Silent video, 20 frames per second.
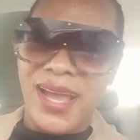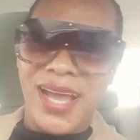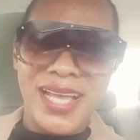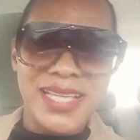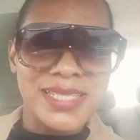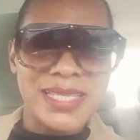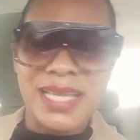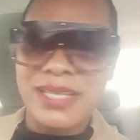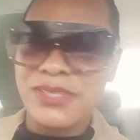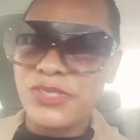
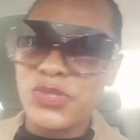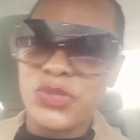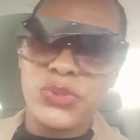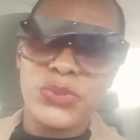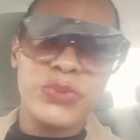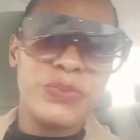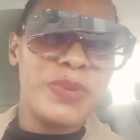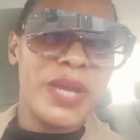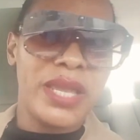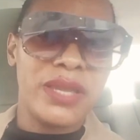assigned to
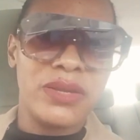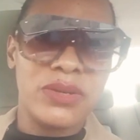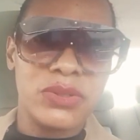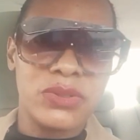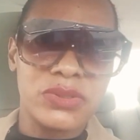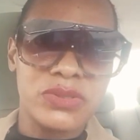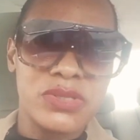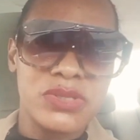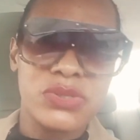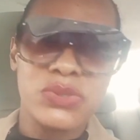you by
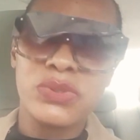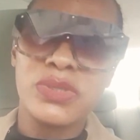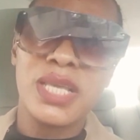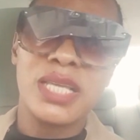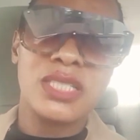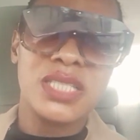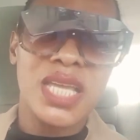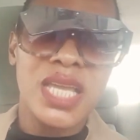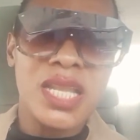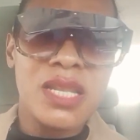God, so
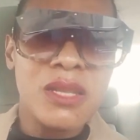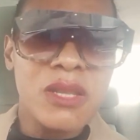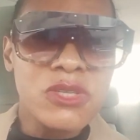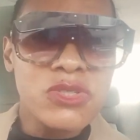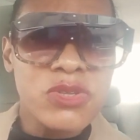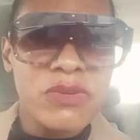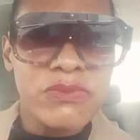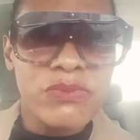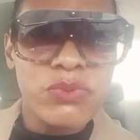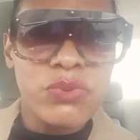that a
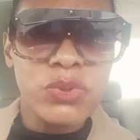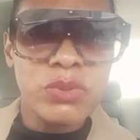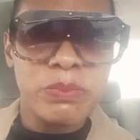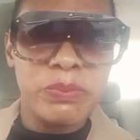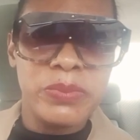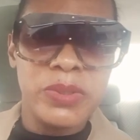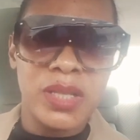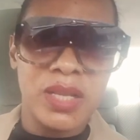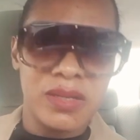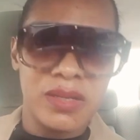lot of
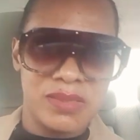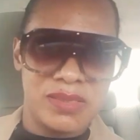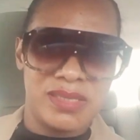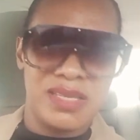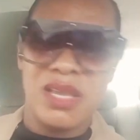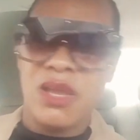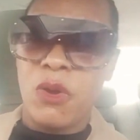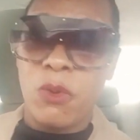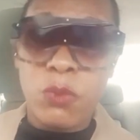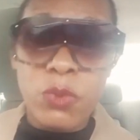roadblocks
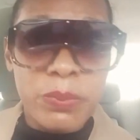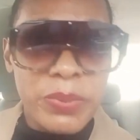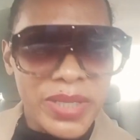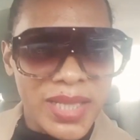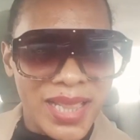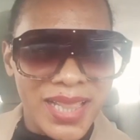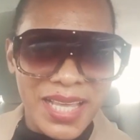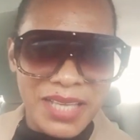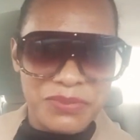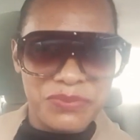will be
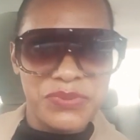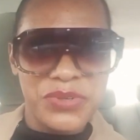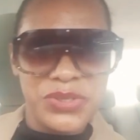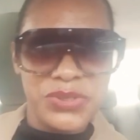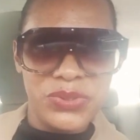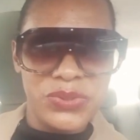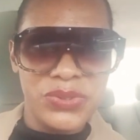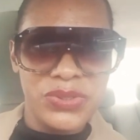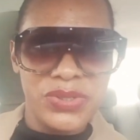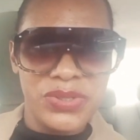cleared for
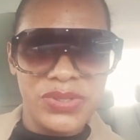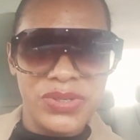you.